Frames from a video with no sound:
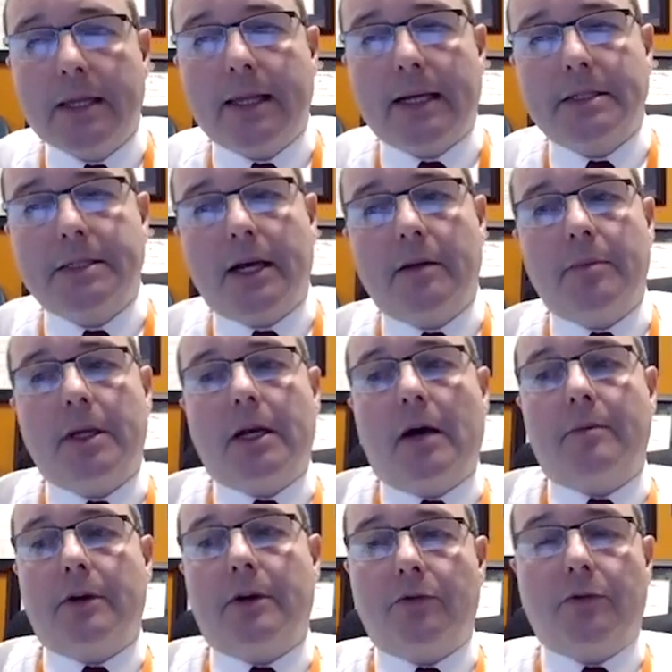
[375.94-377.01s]
that's going to be
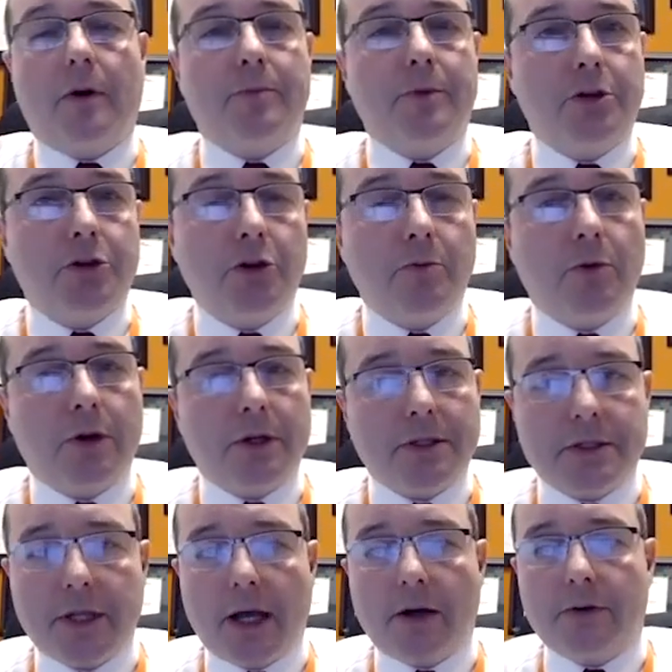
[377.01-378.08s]
coming from the tumor
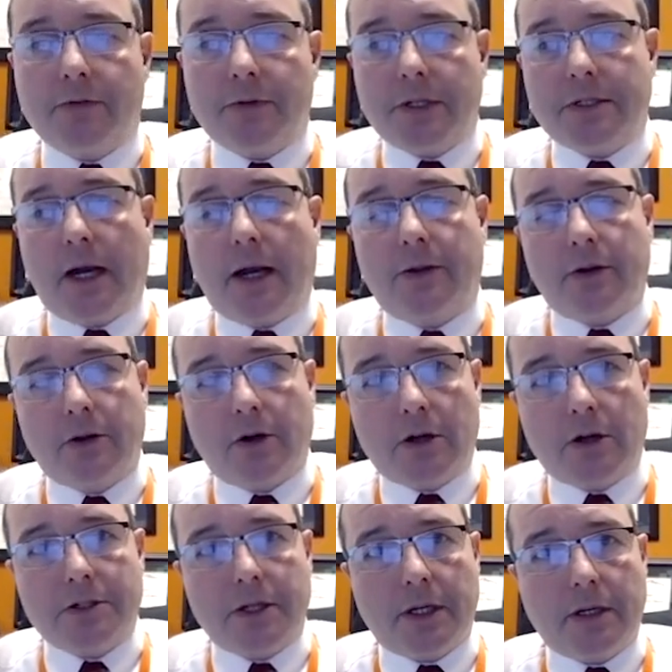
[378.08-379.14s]
itself. It's either
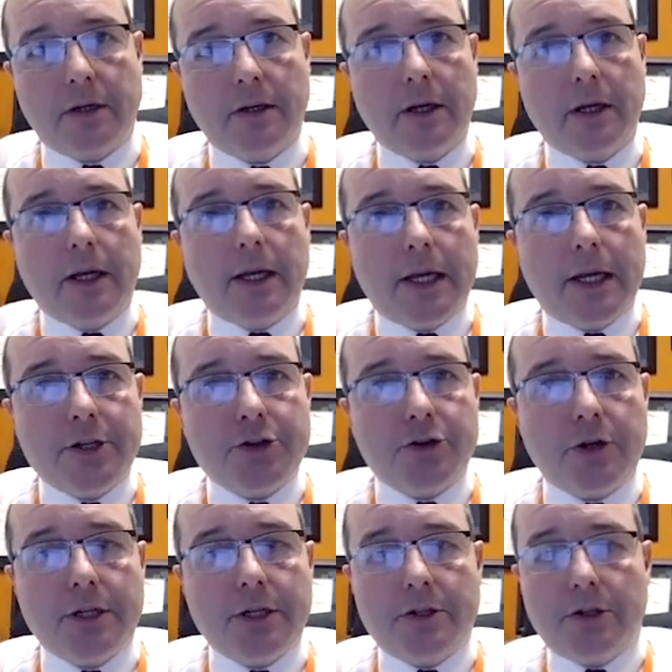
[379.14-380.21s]
causing
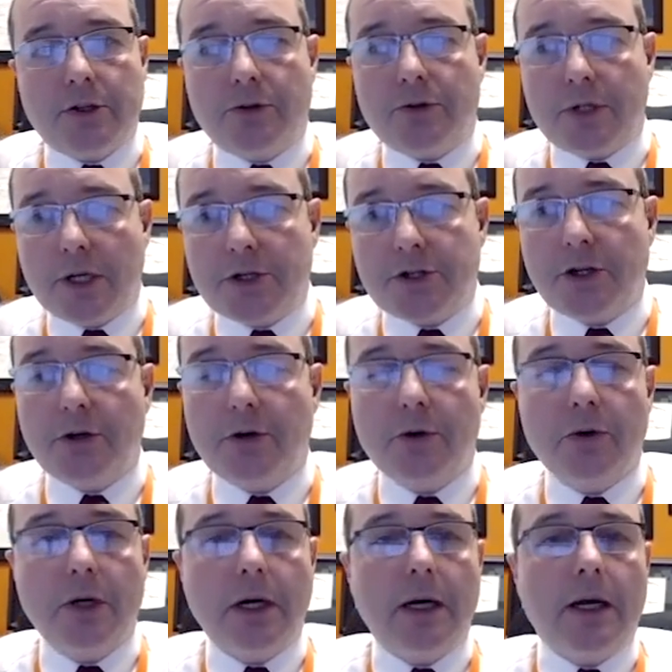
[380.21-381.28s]
injury to
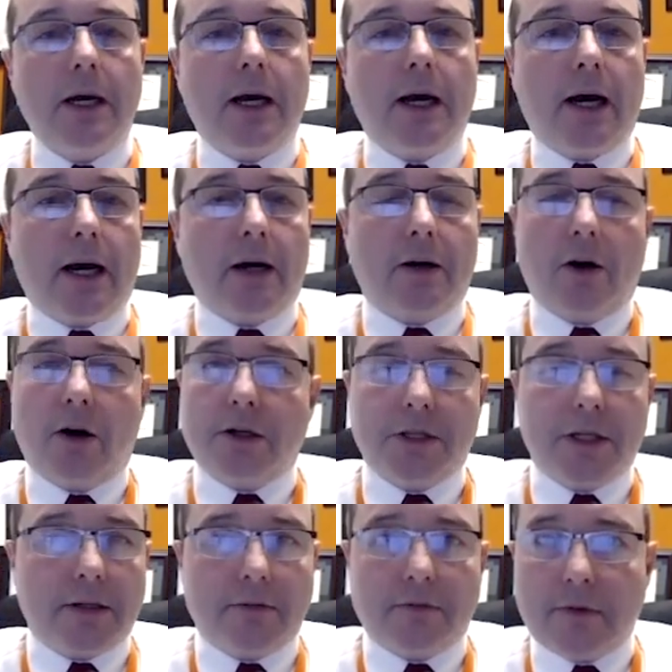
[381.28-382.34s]
tissue,
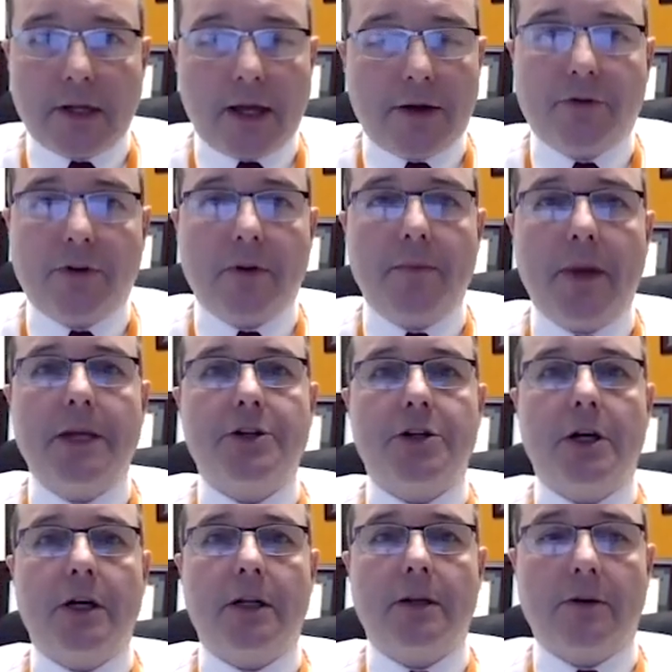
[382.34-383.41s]
causing
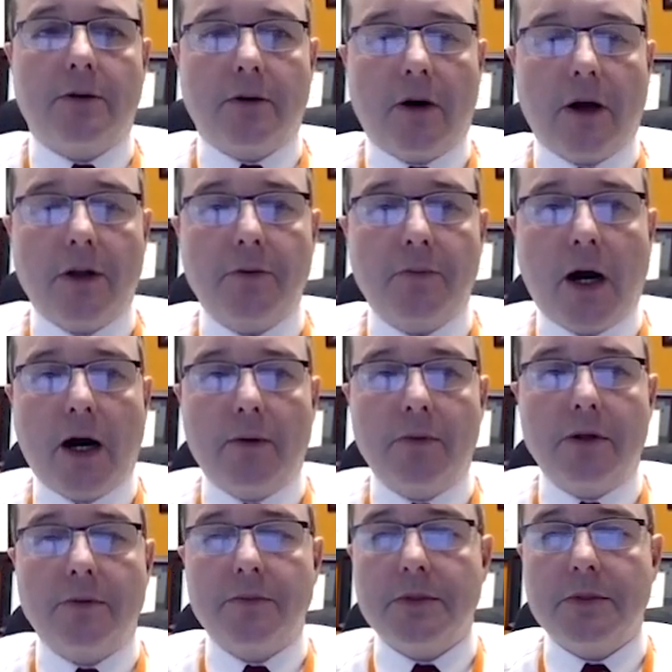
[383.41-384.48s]
inflammation or other
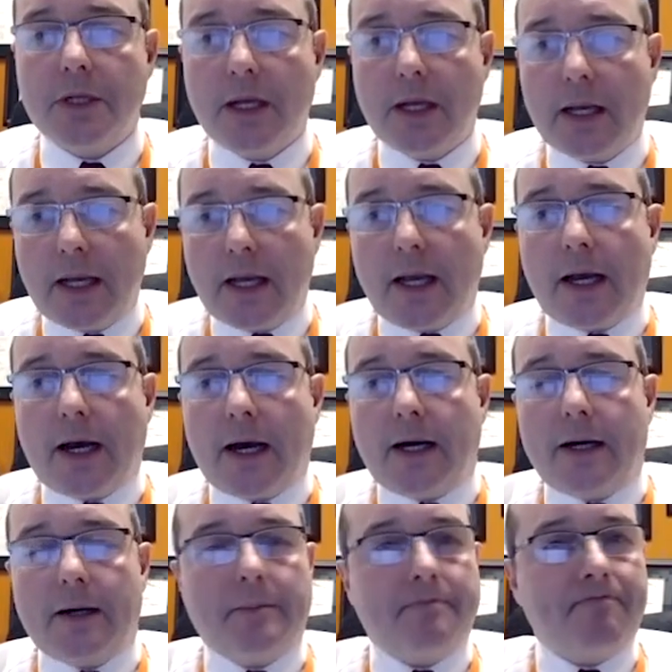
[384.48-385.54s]
problems.
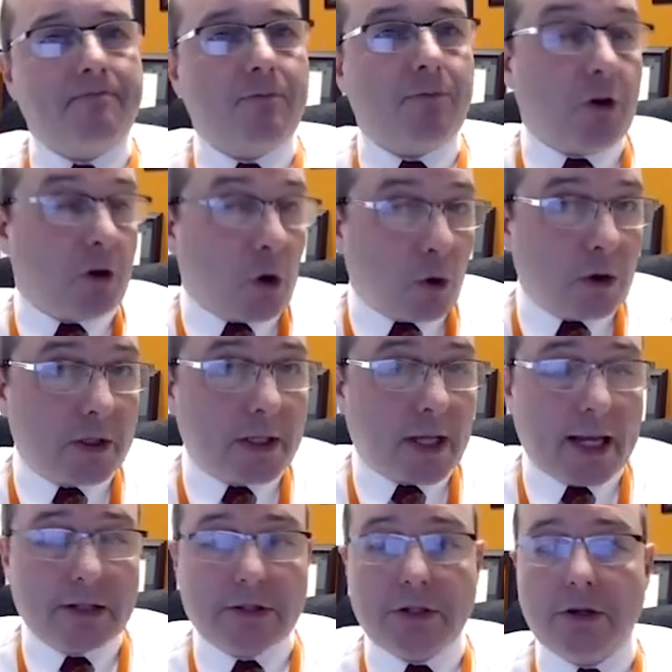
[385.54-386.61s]
For colon
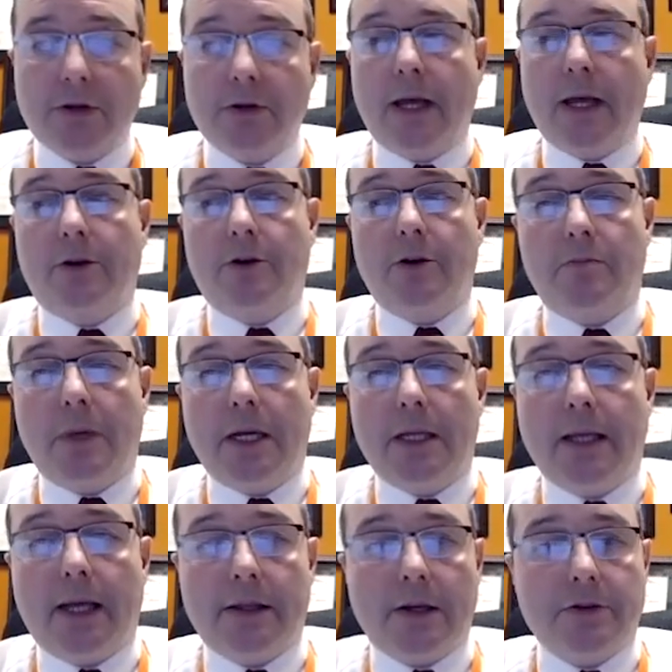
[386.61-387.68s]
cancer, that could
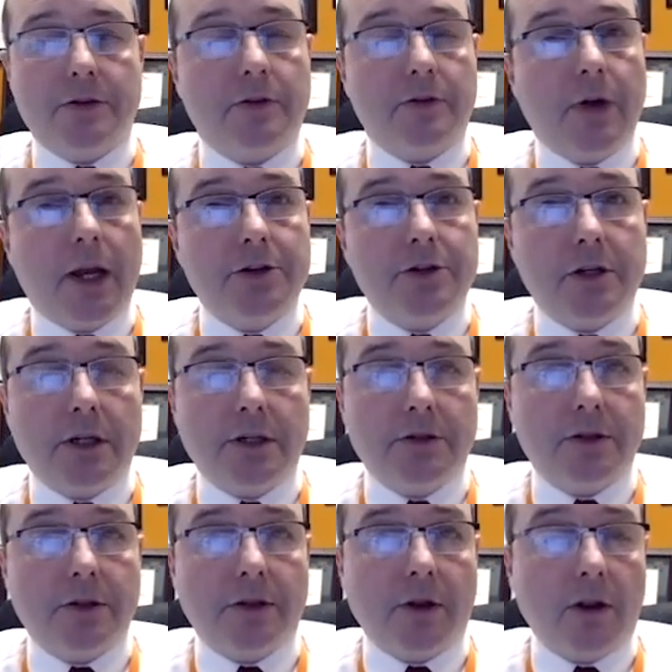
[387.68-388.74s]
mean that there's invasion
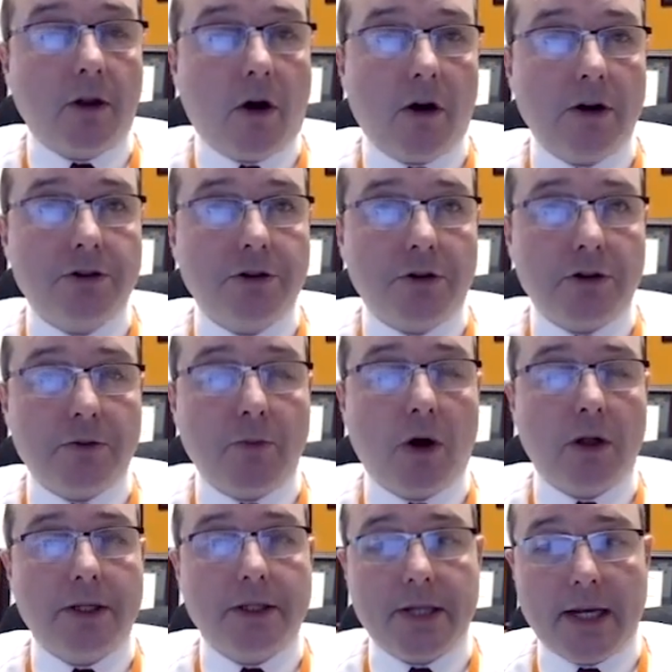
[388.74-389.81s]
into the large or
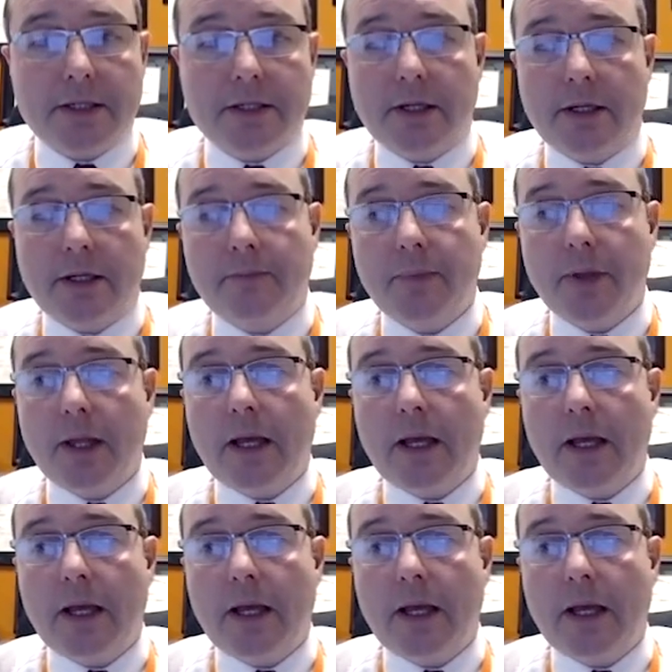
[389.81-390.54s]
small intestine.